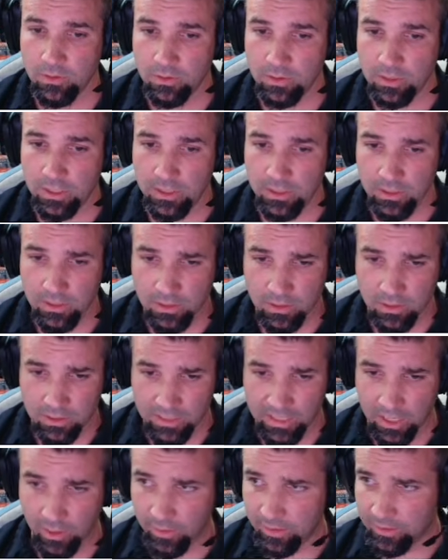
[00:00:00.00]
Okay,
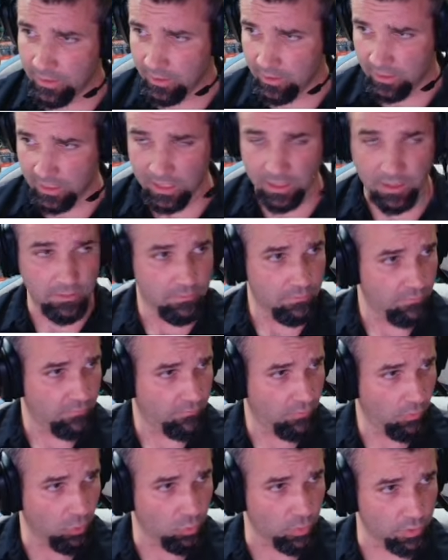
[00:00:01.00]
now I need a
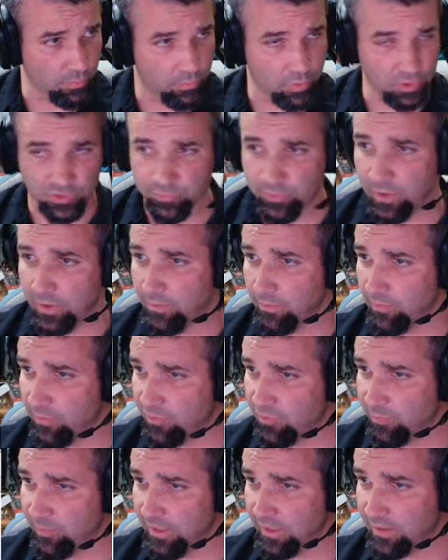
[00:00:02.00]
forward push button.
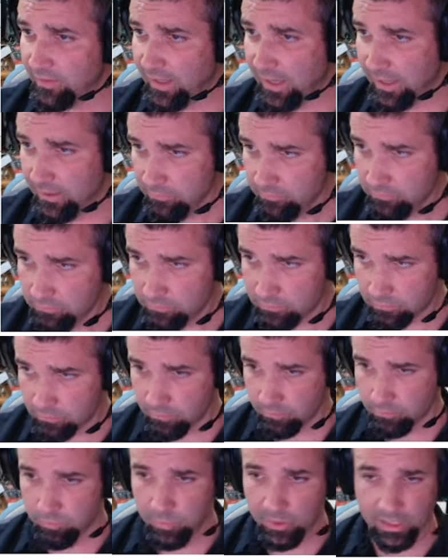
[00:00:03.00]
Let's make that
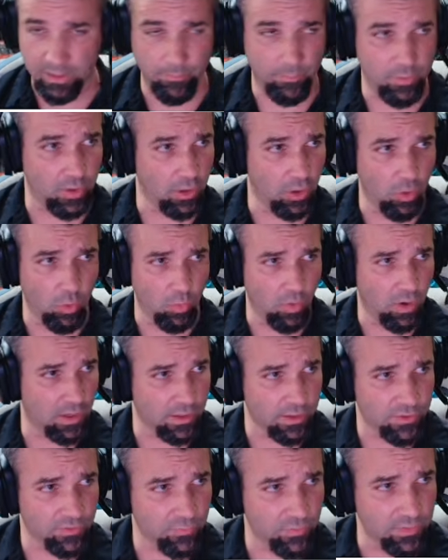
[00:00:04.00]
input 01
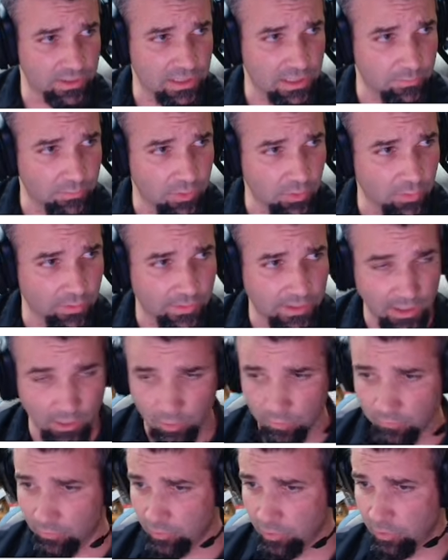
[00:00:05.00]
because we keep doing that
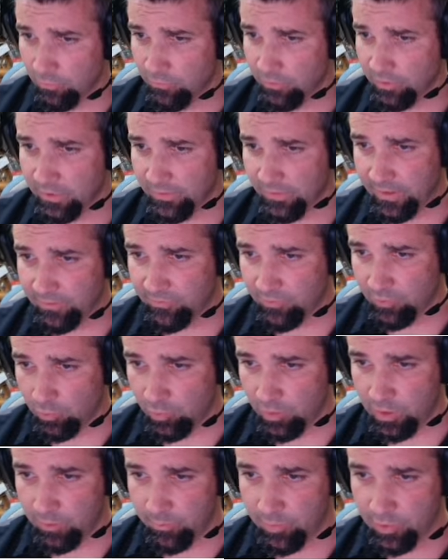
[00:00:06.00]
over and over again. That's the
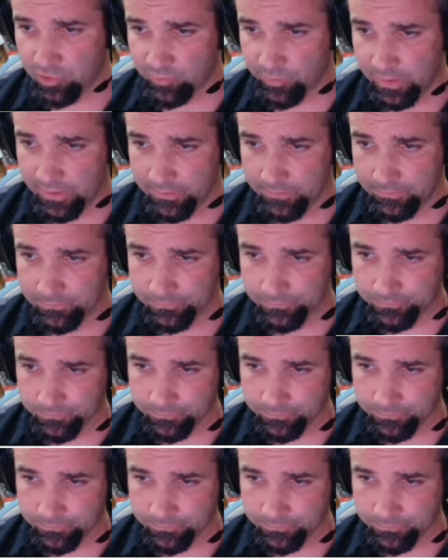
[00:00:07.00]
green push button.